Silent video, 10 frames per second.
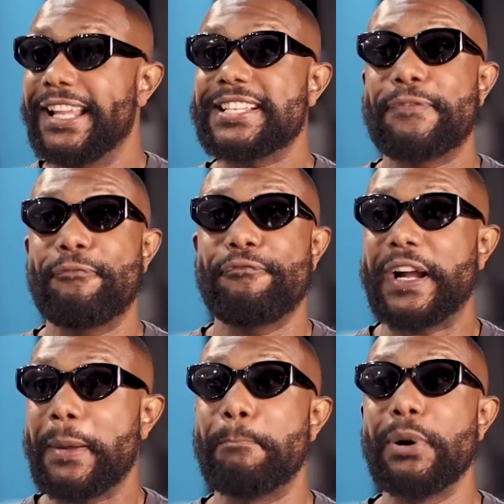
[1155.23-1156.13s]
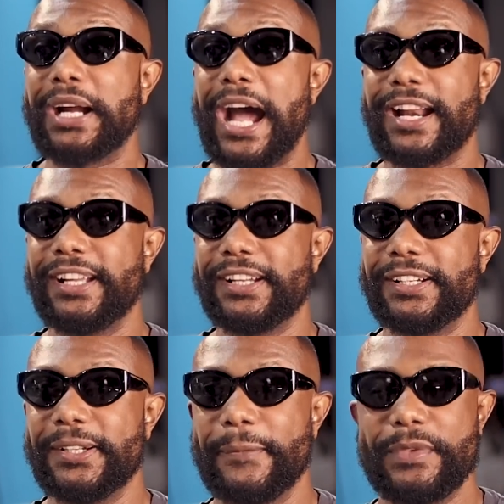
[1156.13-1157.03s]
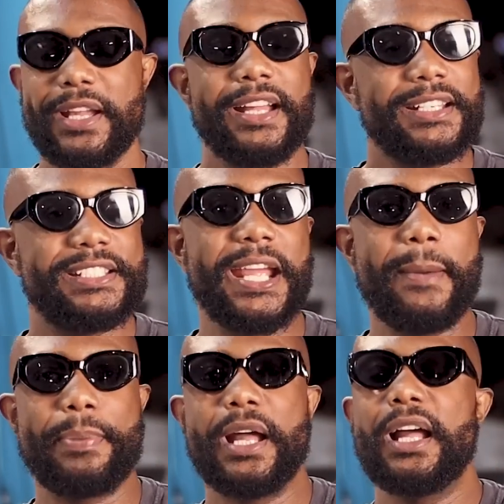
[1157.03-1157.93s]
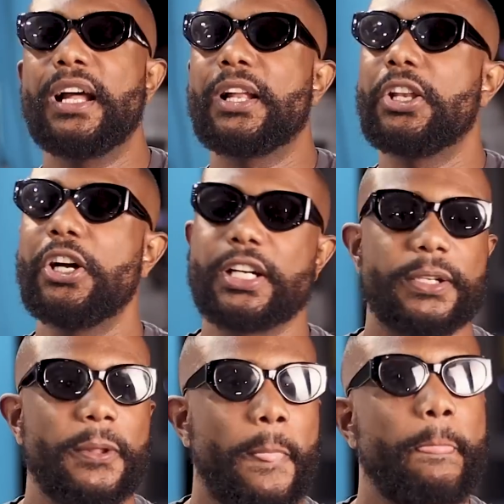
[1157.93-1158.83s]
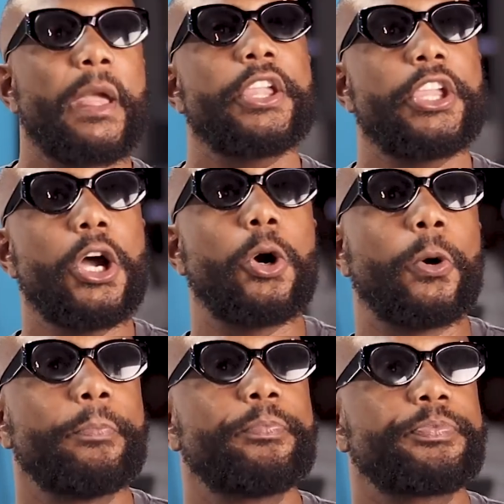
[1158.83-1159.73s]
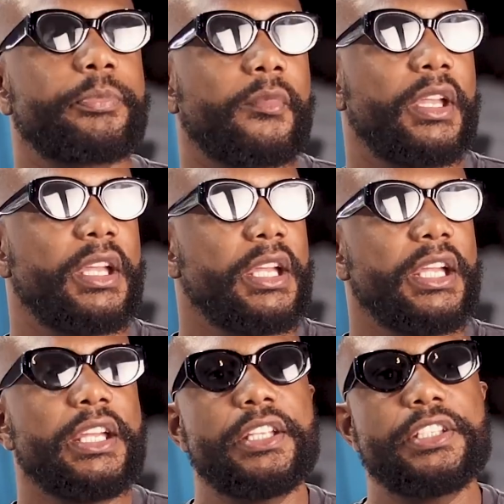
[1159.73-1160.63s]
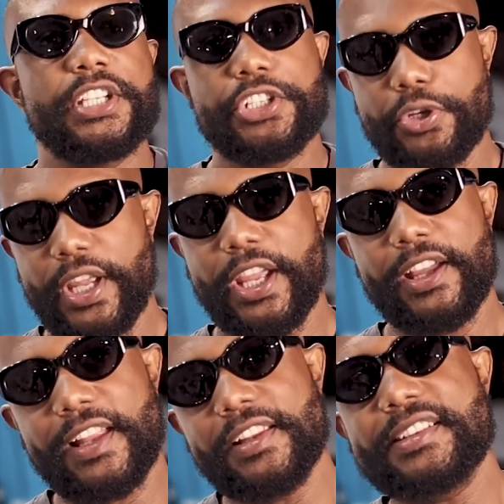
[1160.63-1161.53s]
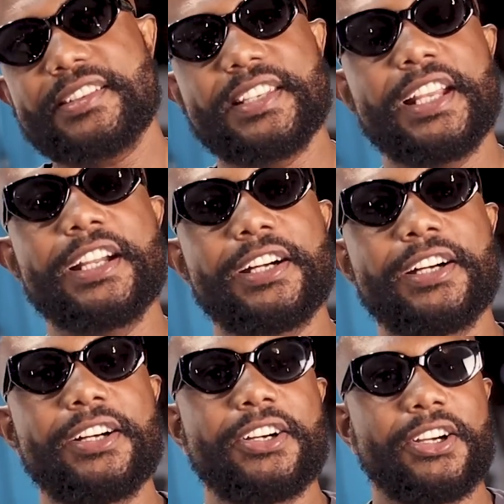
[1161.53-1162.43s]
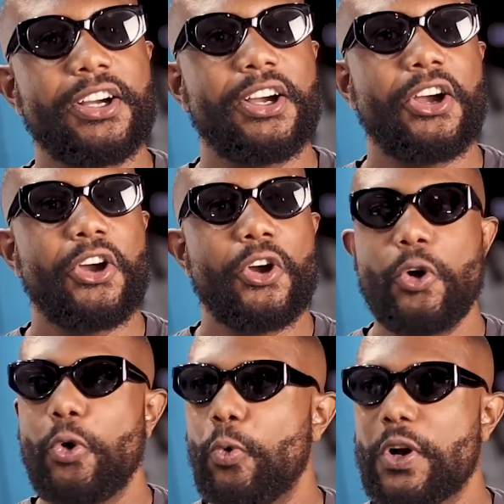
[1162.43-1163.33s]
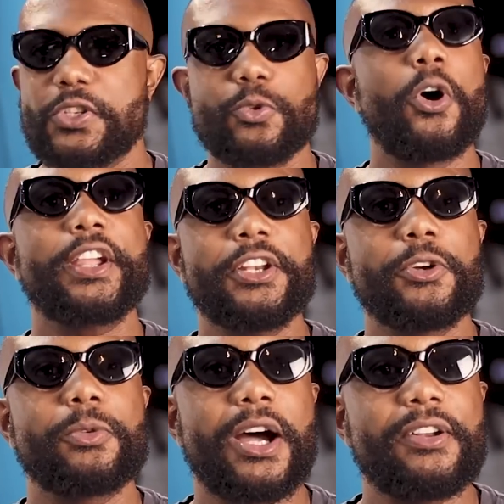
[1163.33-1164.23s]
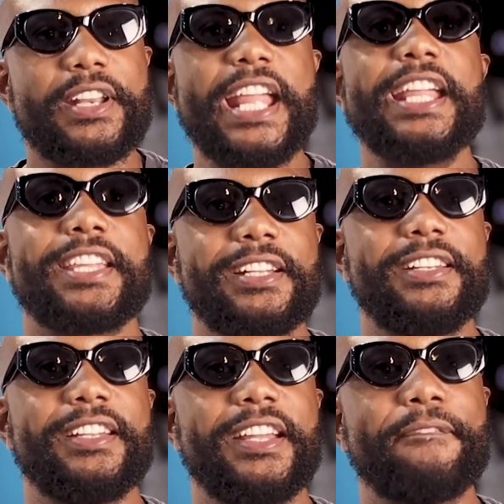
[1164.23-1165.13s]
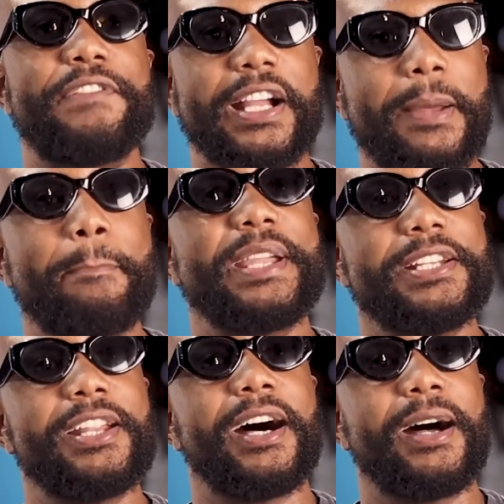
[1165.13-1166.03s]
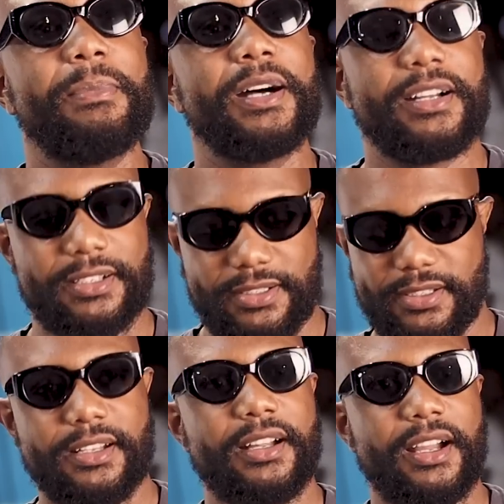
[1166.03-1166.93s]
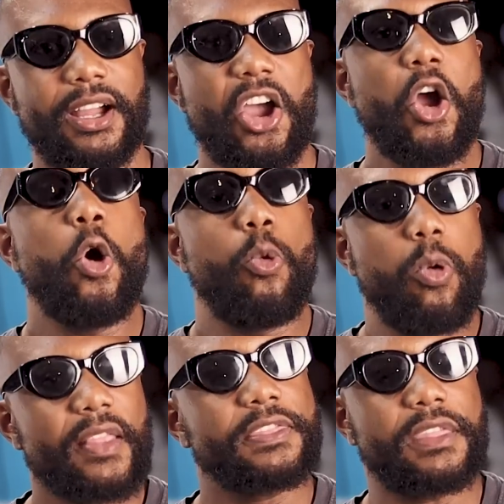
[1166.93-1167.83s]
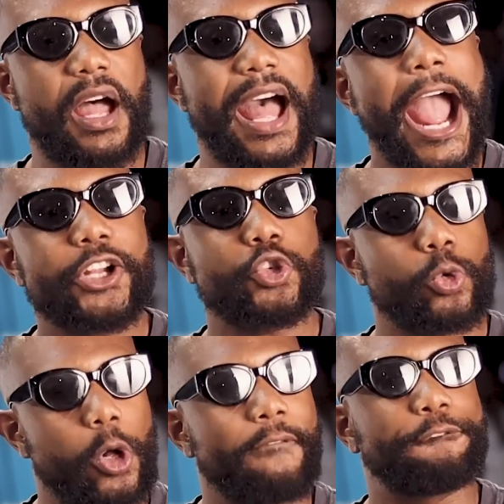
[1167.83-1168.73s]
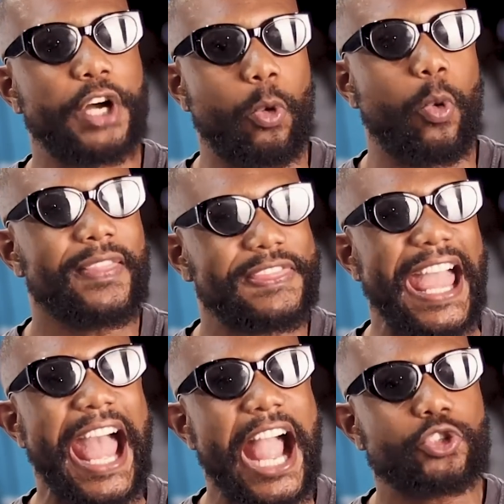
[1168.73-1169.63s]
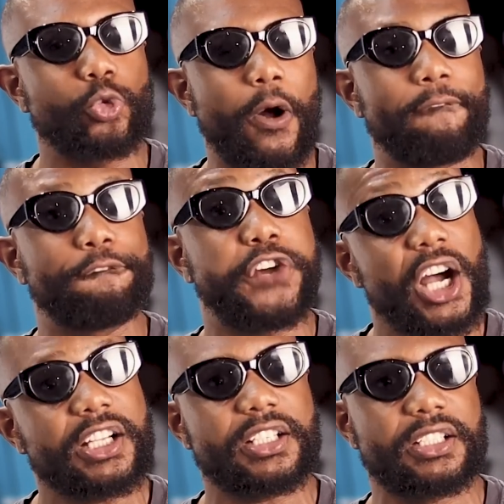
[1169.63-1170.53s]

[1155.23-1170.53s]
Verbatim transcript: Let's fucking book out of here. Yeah. You know what I'm saying? Yeah. Look, Yo, did you hear that this nigga was walking around naked and fucking B Dub? What the actual? Was... what the actual fuck?